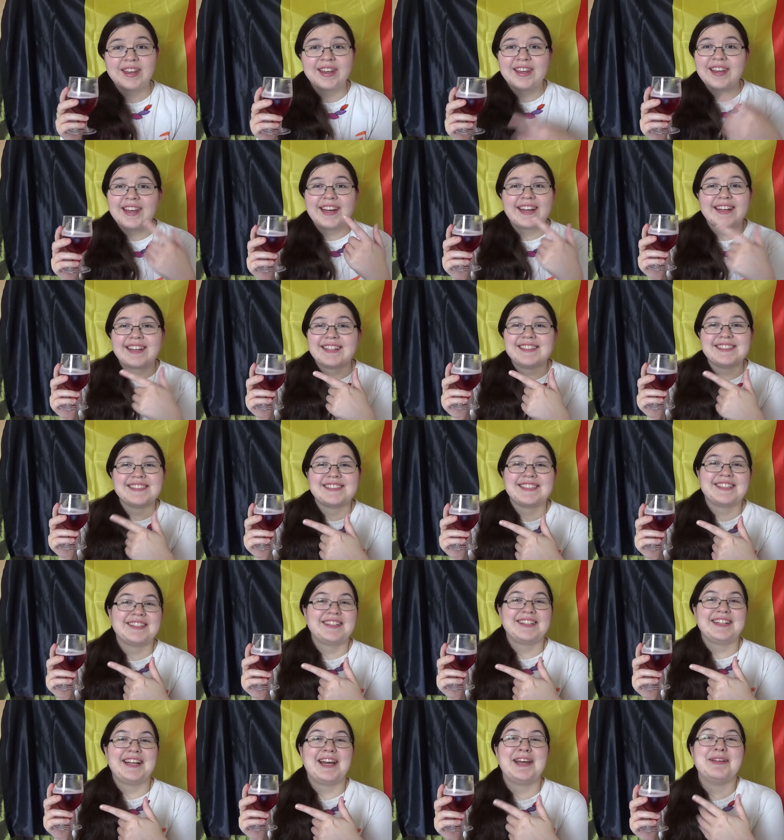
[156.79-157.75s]
Yeah,
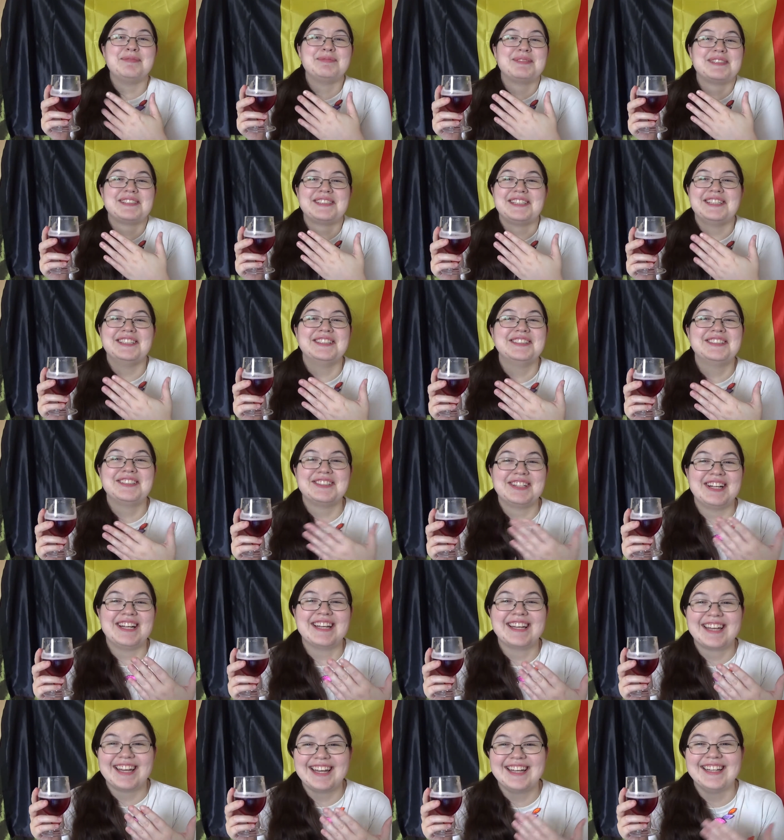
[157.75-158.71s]
considering I'm still
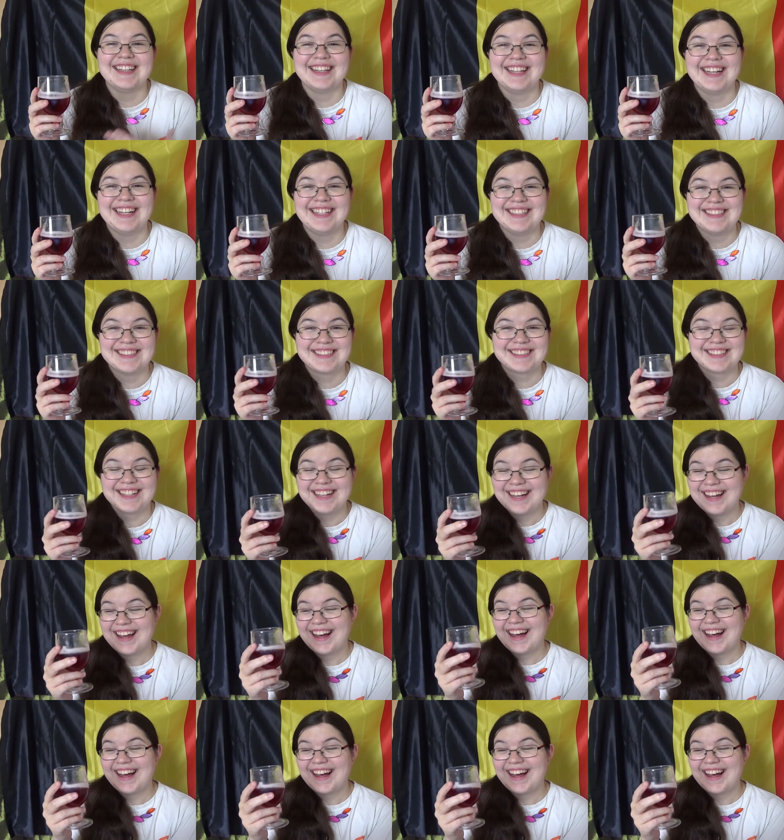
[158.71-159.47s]
drinking this,